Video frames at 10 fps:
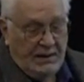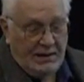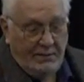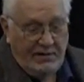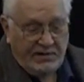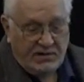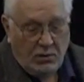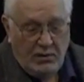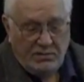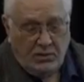Let me just
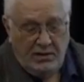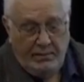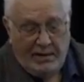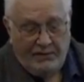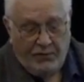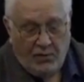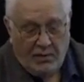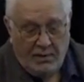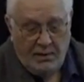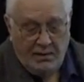go, there's only about 4
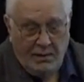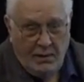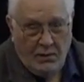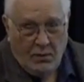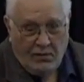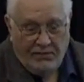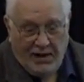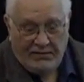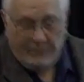or 5 of